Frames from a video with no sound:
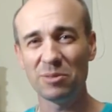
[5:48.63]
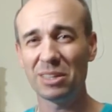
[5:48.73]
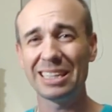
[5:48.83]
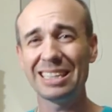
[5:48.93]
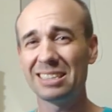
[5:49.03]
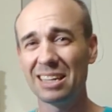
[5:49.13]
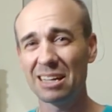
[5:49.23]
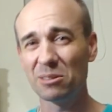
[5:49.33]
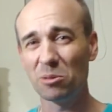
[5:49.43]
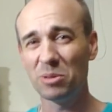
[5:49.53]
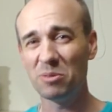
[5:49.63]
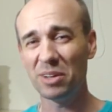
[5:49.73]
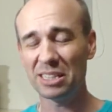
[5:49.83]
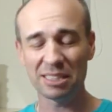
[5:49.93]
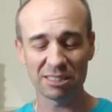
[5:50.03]
If you can get to Nagano
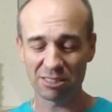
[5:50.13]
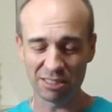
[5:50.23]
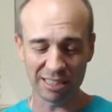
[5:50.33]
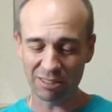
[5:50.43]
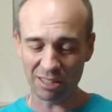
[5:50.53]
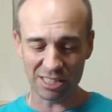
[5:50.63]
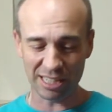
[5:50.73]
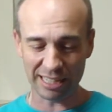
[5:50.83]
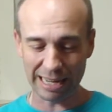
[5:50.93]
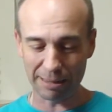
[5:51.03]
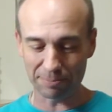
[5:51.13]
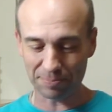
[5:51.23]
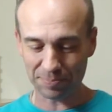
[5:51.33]
Prefecture, you got to check it out.